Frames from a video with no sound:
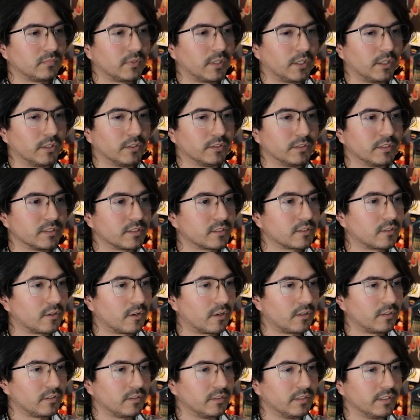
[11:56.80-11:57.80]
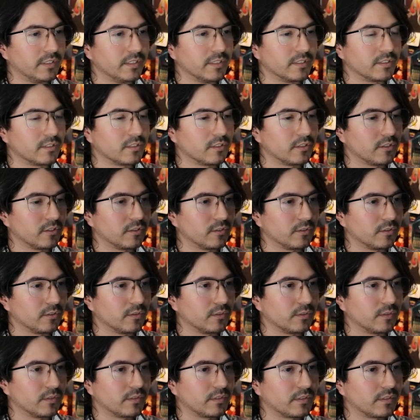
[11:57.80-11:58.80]
I'll discard these
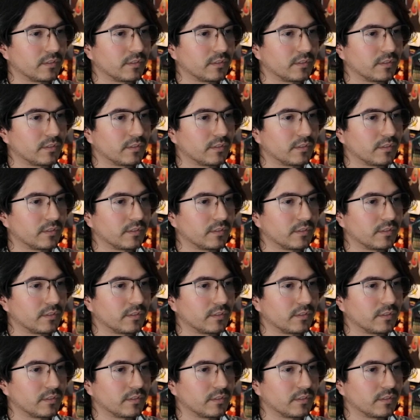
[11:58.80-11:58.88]
two.